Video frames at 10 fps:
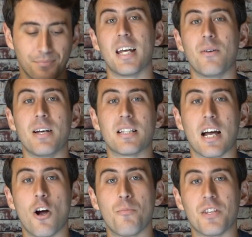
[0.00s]
Anyways, I
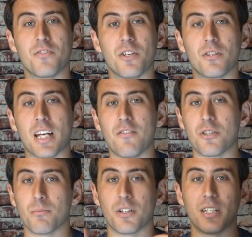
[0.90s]
hope this video gave you
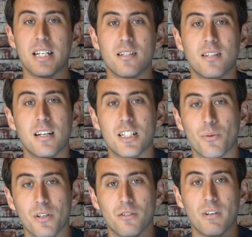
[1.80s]
some good insights to
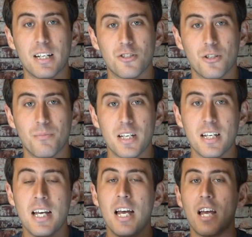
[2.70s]
what your rates should
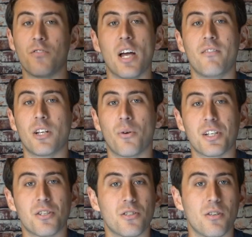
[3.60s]
be. If you have any
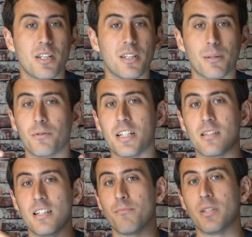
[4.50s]
questions or anything, please
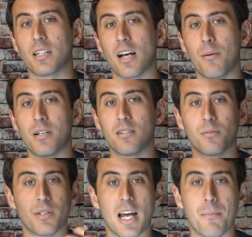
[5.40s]
leave them in the comments.
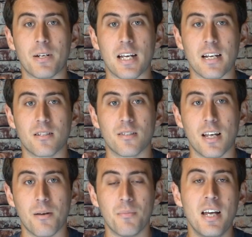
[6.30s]
I'd be happy to answer
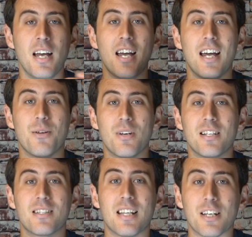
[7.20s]
them.
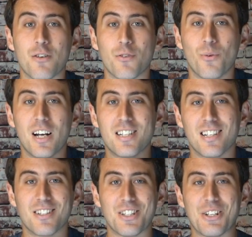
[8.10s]
Anyways, thank you for
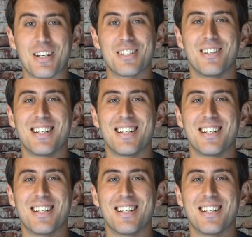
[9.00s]
watching. I'll see you guys in the